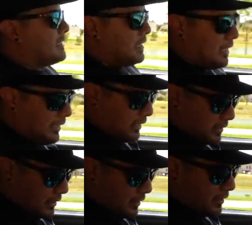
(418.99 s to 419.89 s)
I said, I think
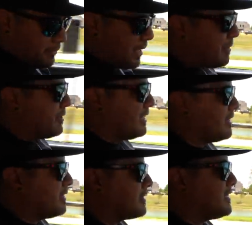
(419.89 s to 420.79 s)
it's good, and maybe we
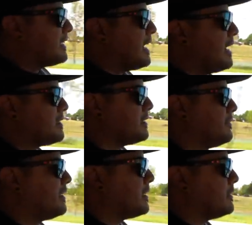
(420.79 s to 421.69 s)
need to talk to the guy,
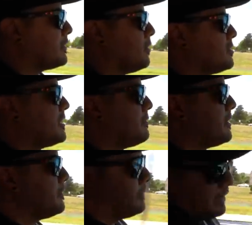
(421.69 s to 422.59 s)
see if we can negotiate
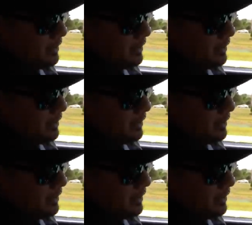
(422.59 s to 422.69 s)
with him,